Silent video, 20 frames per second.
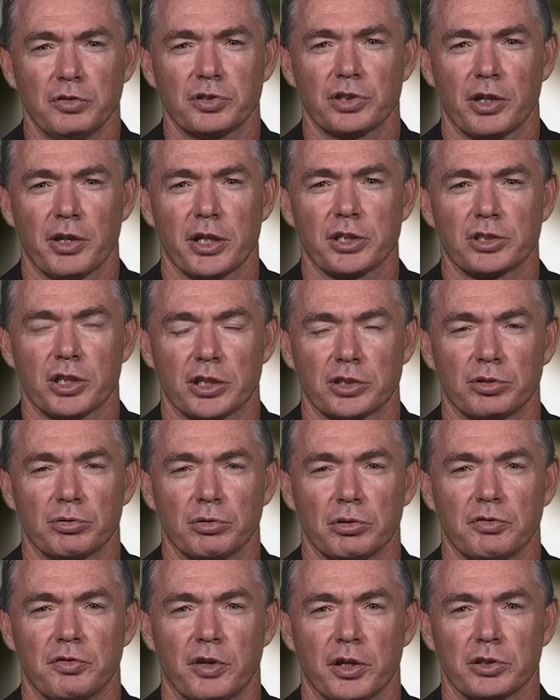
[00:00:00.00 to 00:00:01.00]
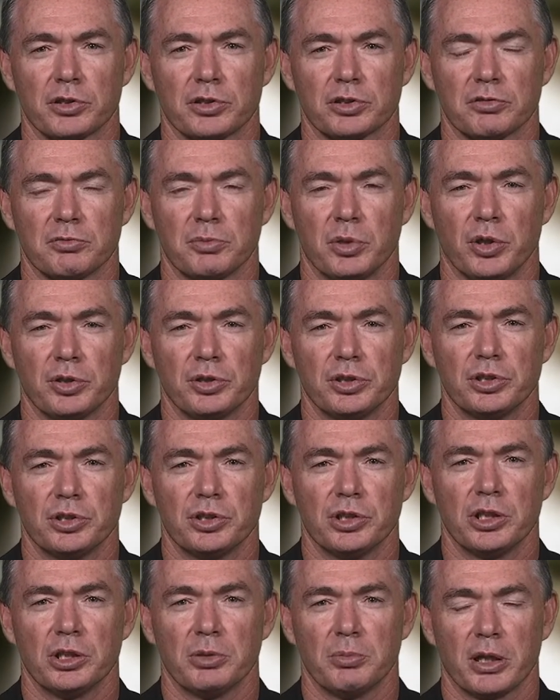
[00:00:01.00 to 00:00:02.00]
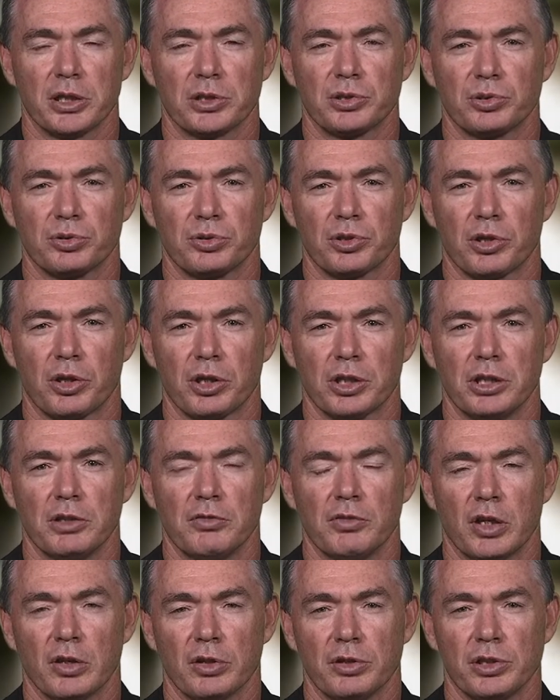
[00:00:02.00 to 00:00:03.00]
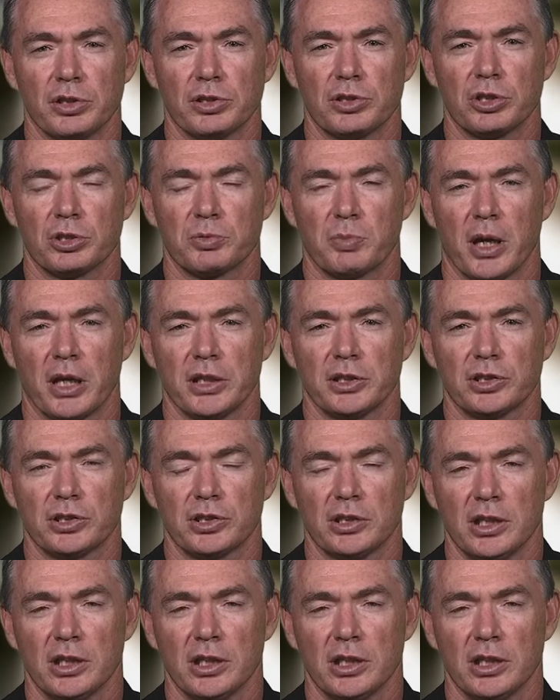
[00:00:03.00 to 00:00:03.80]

So that's that's a real focus of mine this year to make sure that I give the leaders the space